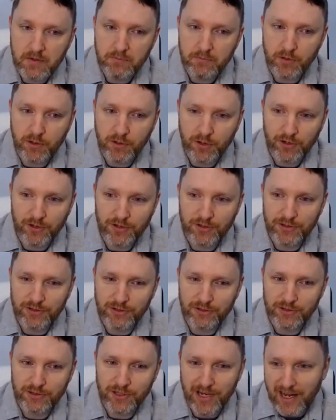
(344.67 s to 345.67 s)

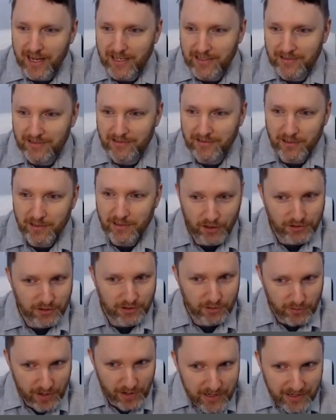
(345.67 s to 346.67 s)
Because she hadn't lost
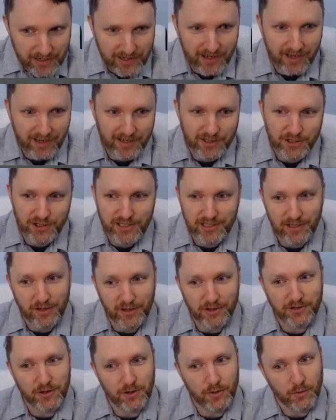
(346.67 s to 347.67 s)
a credit card, she'd
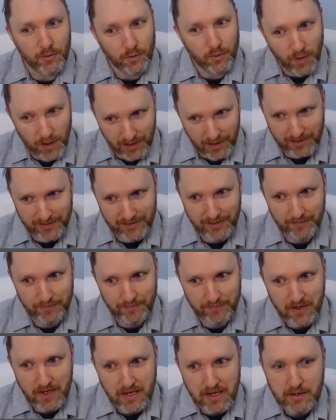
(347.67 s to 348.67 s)
lost her wallet.
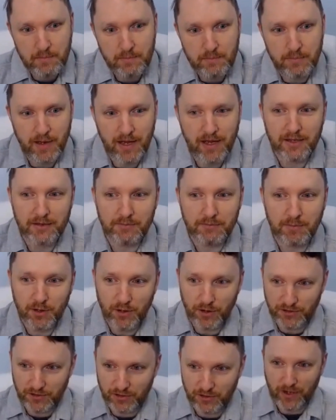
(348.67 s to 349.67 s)
But
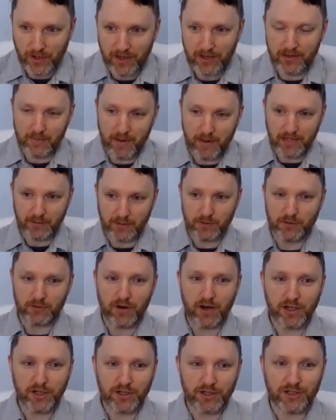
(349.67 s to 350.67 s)
because of the way the banks were
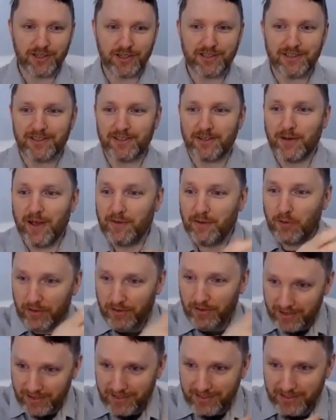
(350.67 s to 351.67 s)
structured, you have all
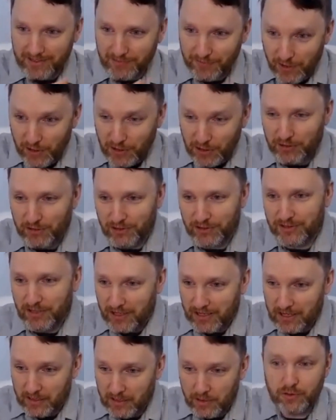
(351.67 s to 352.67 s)
of these functional
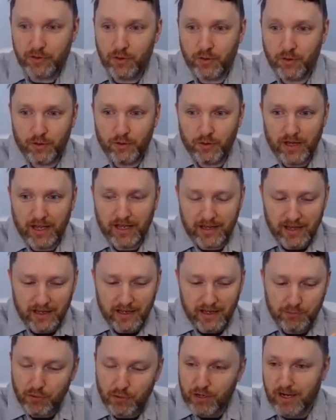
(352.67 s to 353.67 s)
or
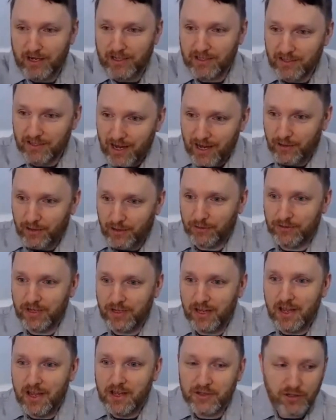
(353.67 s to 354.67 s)
like product silos.
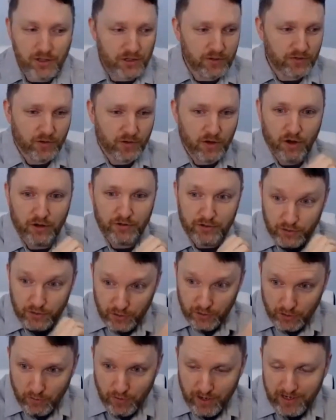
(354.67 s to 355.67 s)
So you've got
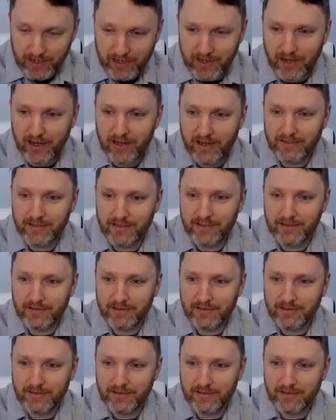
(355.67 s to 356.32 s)
the credit card